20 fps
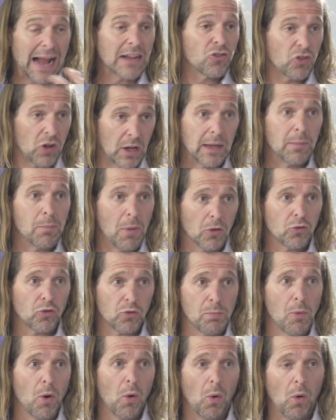actually
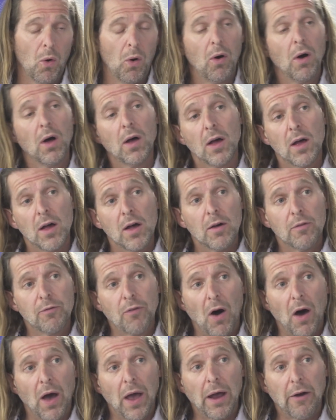much more
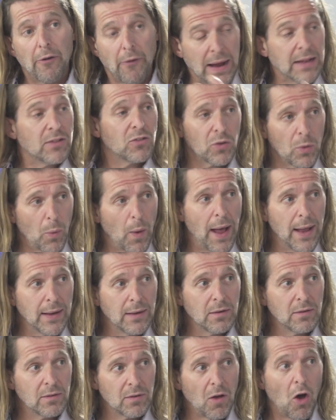via
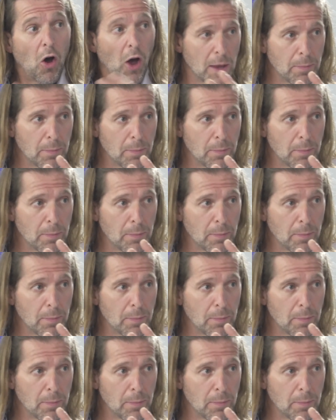end-to-end